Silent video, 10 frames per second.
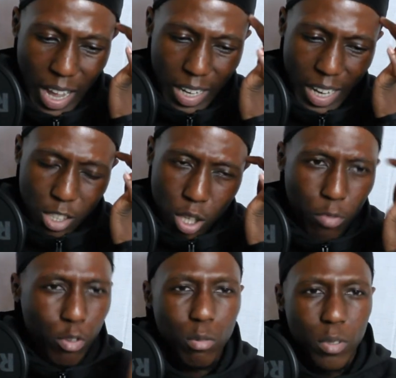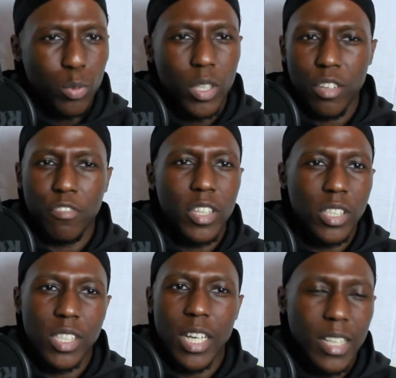And like Tom Ford was one of the
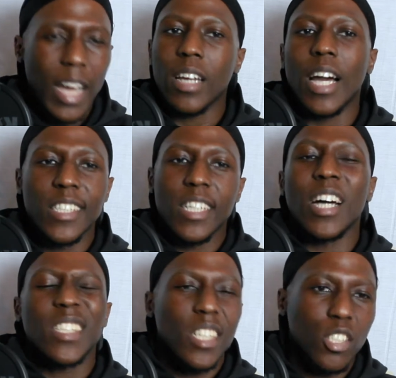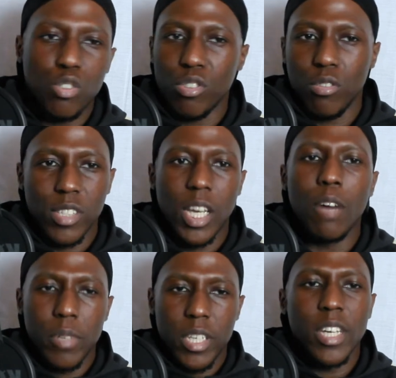first designers, like I, I say this story all the
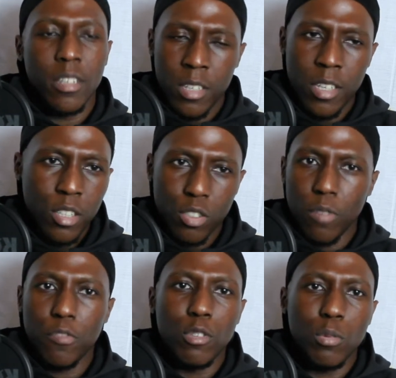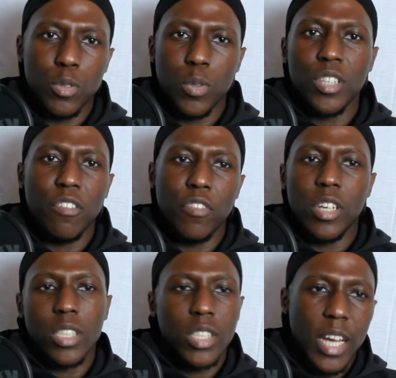time, but yeah, Tom Ford was one of the
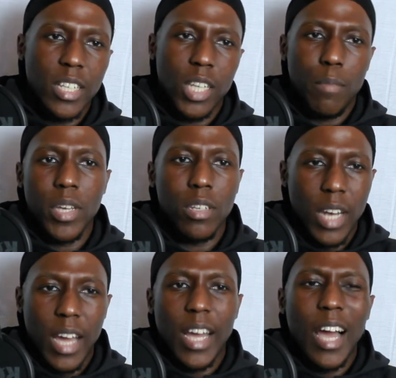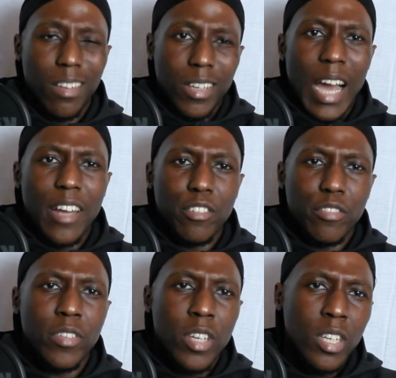first designers that made like I kind
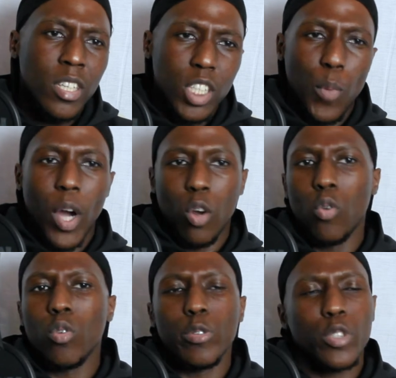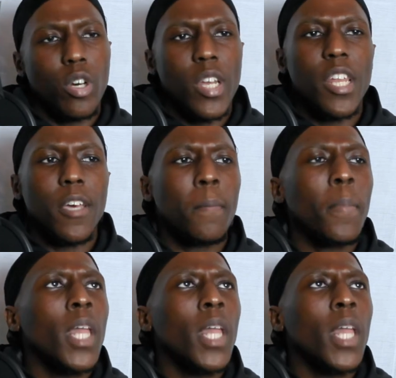of got my goggles on, innit?